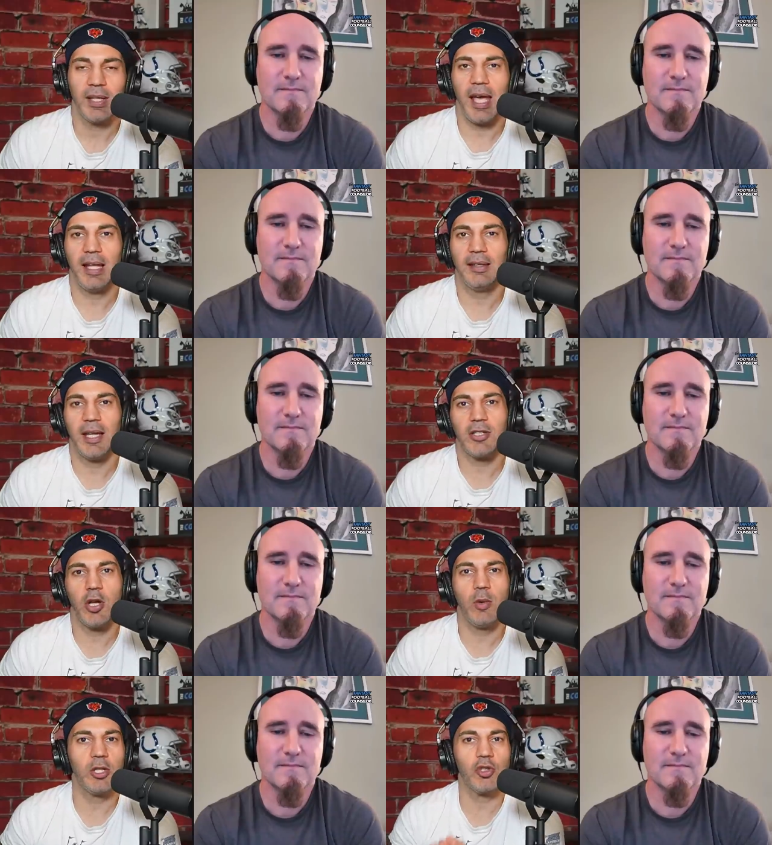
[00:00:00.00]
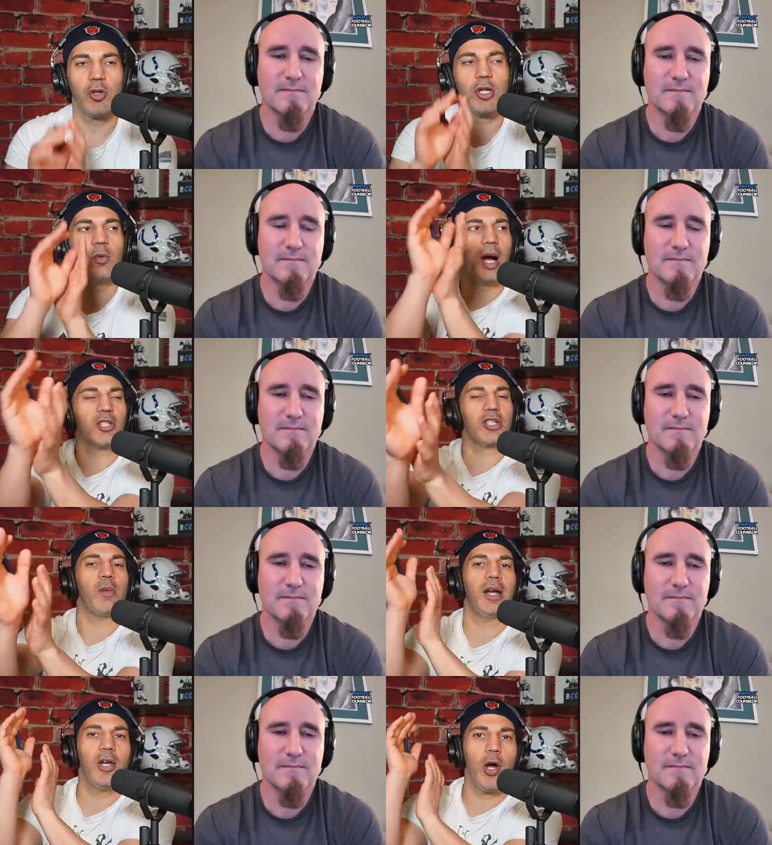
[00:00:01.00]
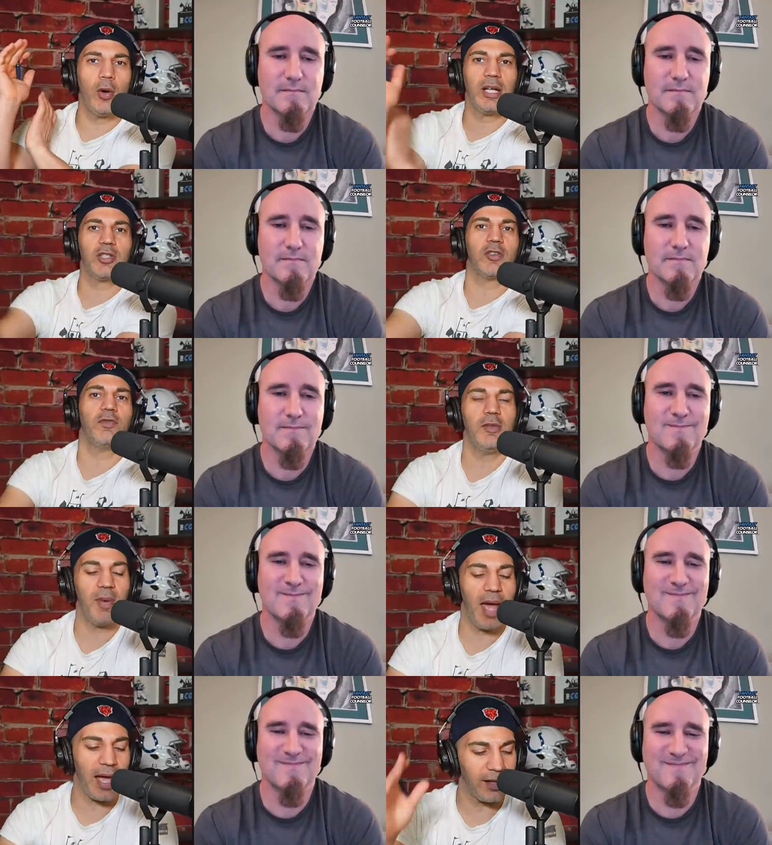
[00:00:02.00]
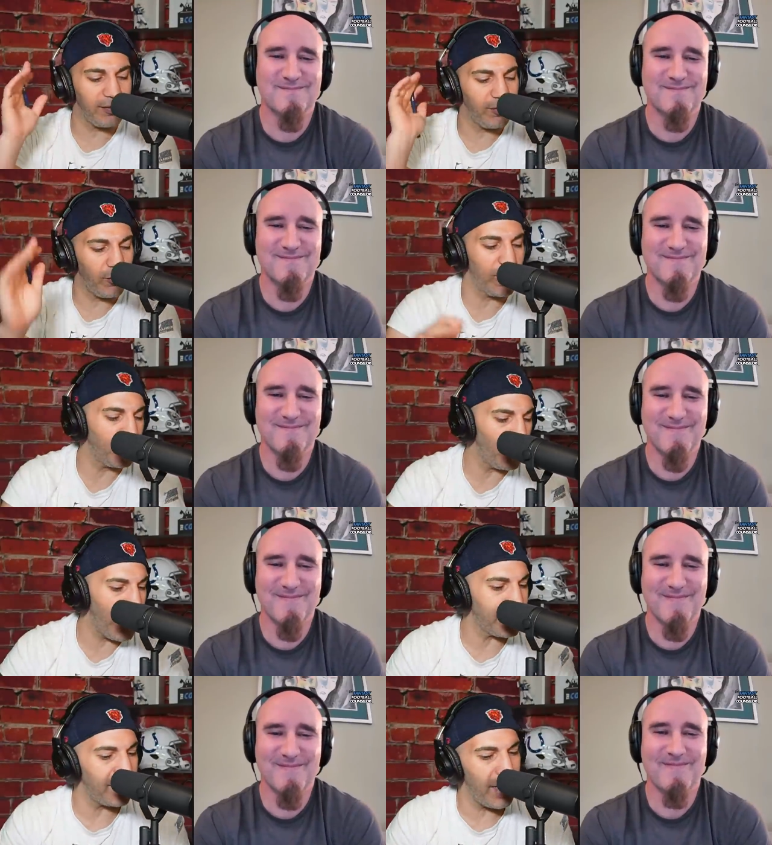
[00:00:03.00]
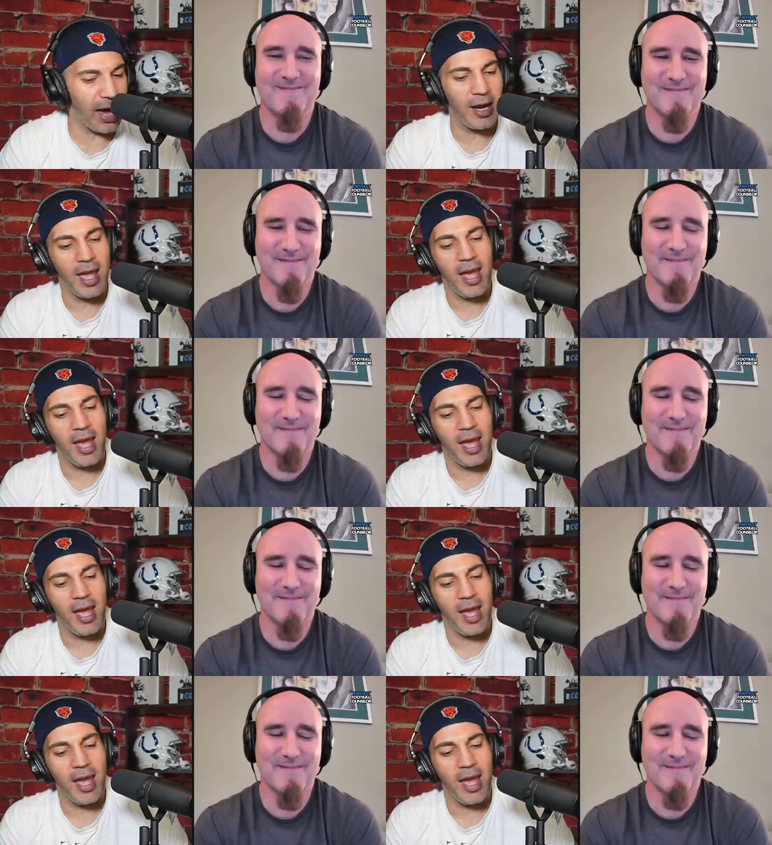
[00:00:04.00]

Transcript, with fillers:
Speaker 1: And let us know what show you're watching. I want to know, get your feedback. I want to go back to that.